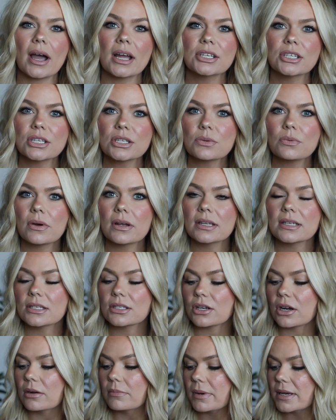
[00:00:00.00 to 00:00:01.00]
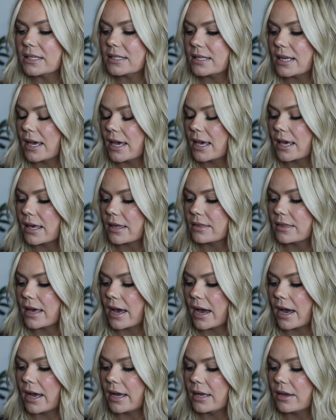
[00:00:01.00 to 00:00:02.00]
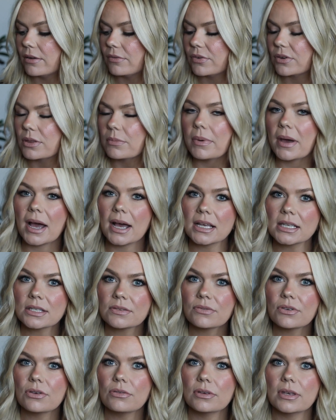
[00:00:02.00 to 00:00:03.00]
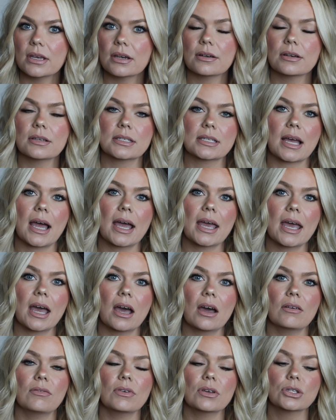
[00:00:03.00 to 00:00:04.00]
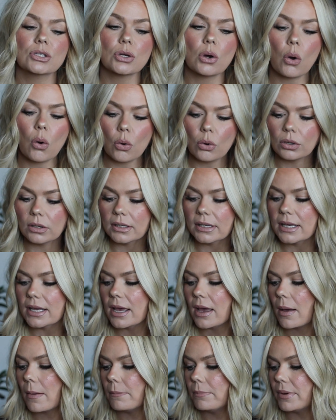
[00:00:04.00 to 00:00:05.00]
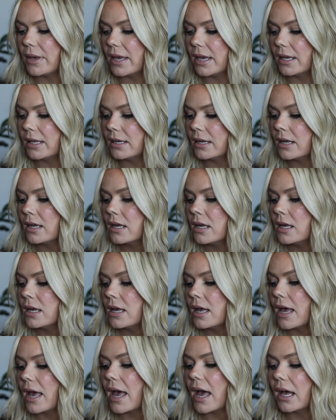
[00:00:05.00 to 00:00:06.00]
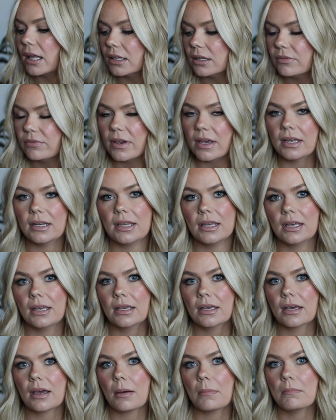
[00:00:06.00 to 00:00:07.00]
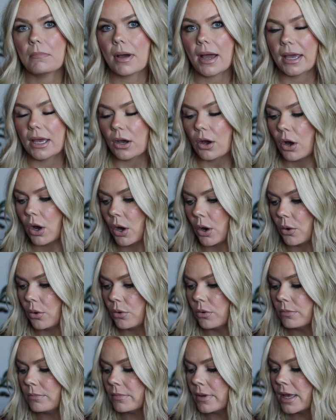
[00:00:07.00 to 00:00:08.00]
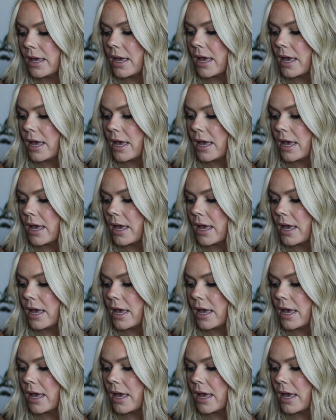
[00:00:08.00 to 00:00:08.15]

I just want to start by saying that for the past few years, I have totally been elevating my home.